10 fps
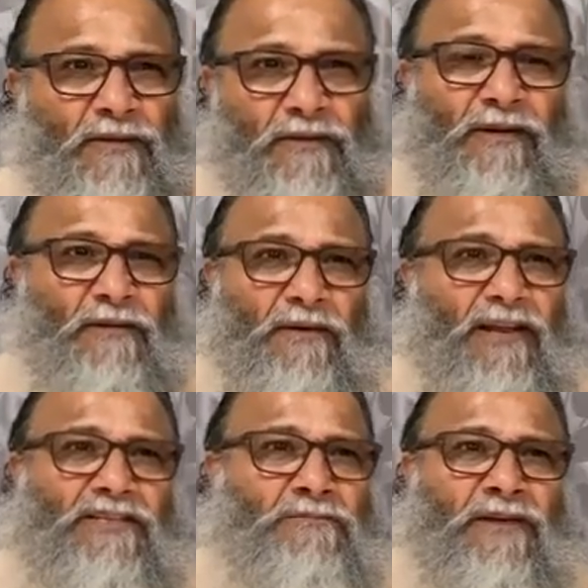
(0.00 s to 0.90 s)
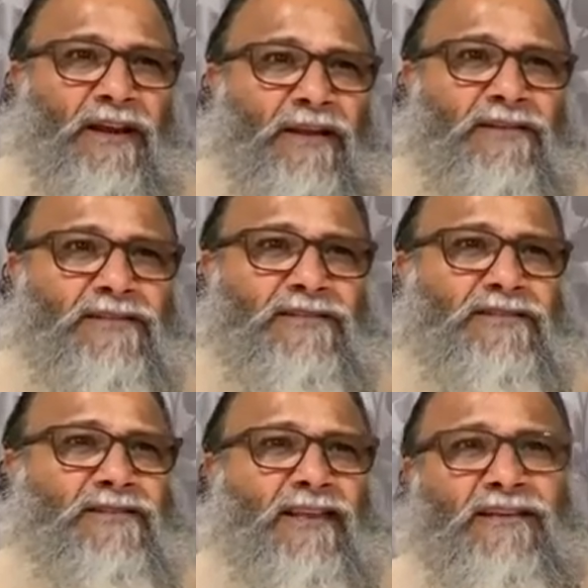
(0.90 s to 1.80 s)
Less
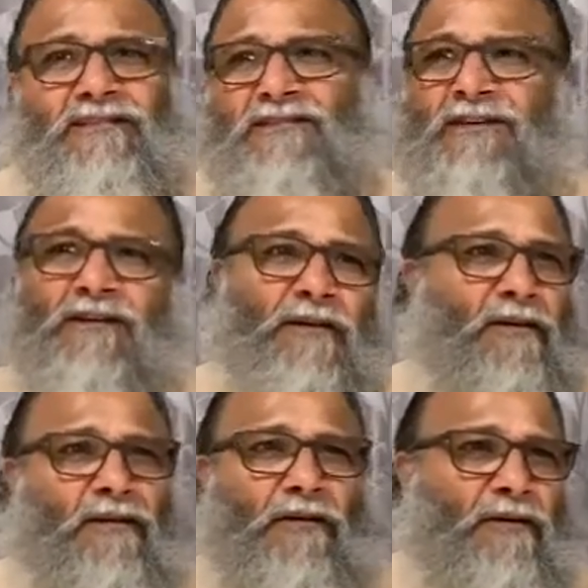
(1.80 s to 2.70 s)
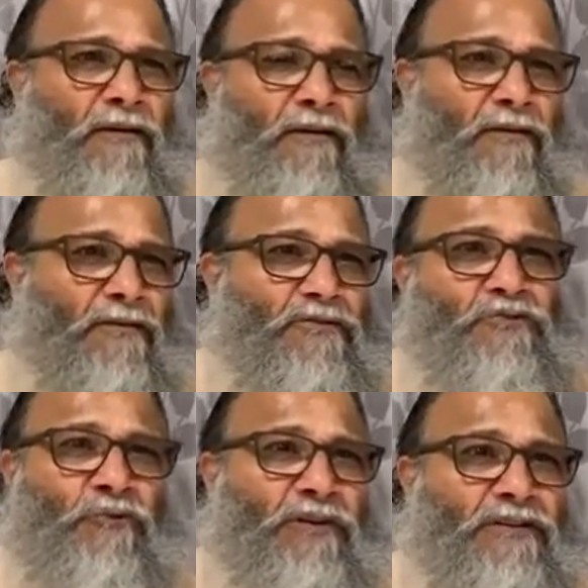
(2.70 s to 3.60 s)
miracles, less
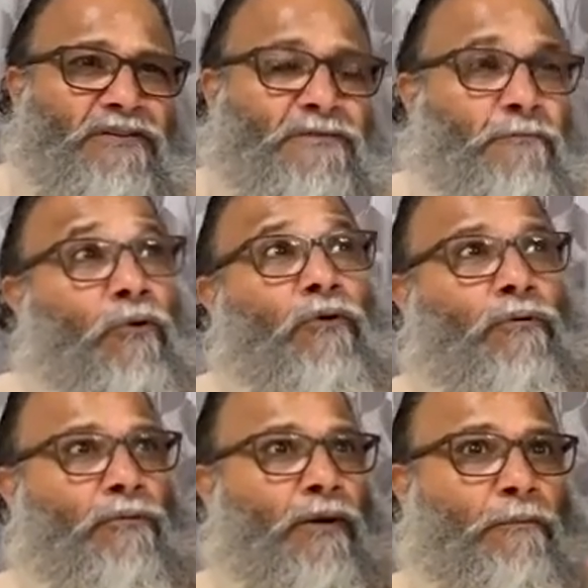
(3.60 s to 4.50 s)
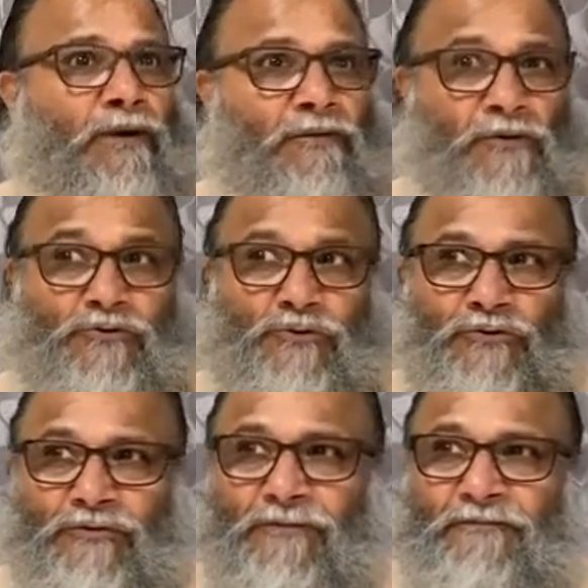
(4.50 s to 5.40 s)
stories, more Brahman, the
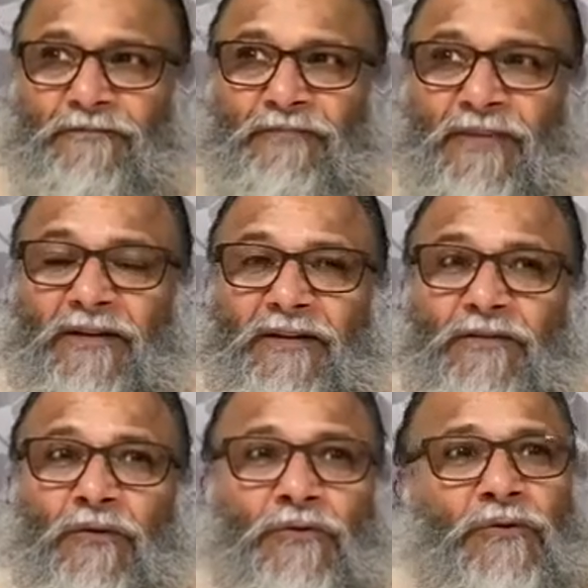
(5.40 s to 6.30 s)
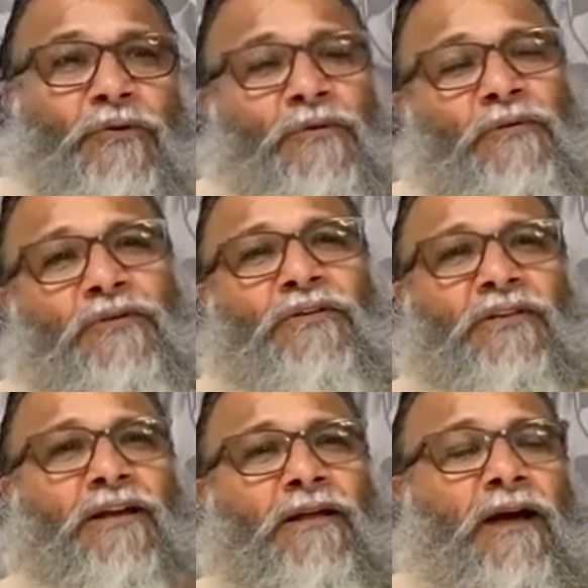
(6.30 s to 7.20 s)
truth. So she
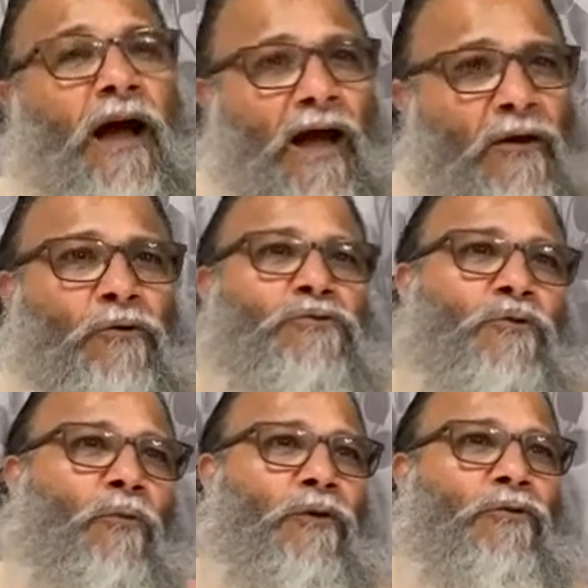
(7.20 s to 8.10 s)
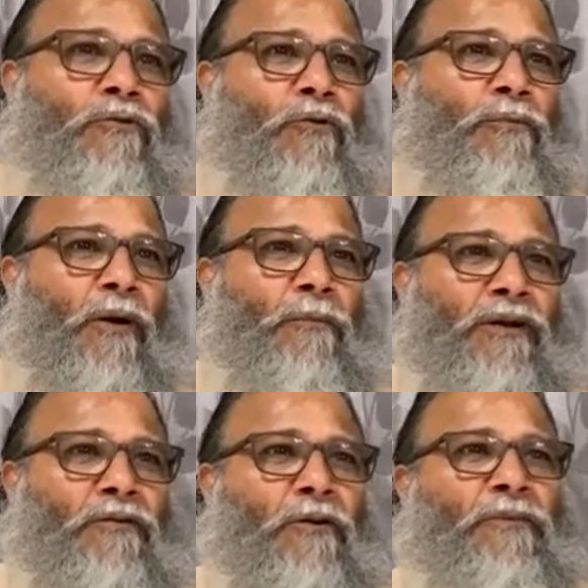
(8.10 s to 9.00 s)
said, I also want to know
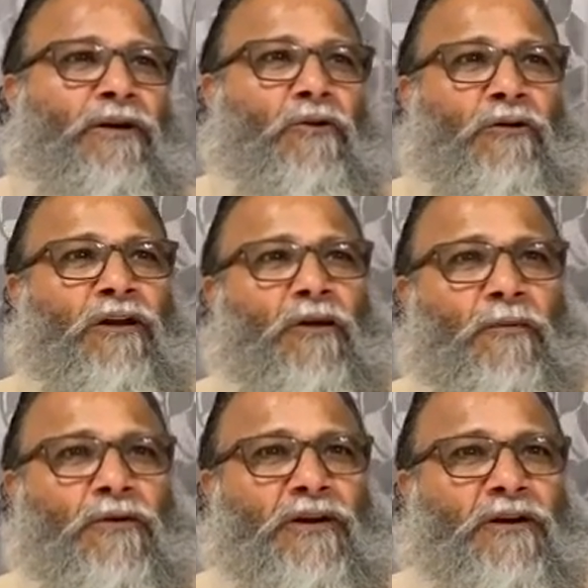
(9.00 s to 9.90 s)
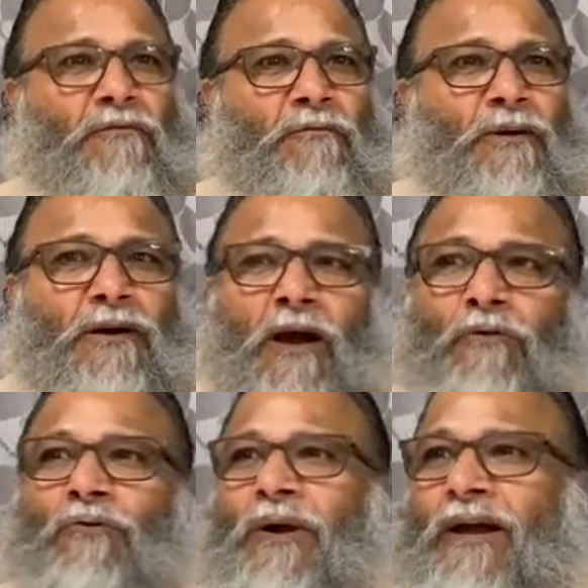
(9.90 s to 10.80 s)
Brahman, you have been talking about it, but
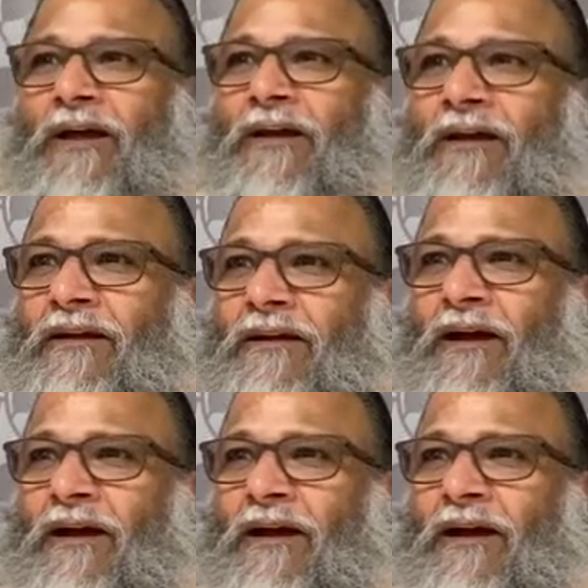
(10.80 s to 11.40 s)
how do I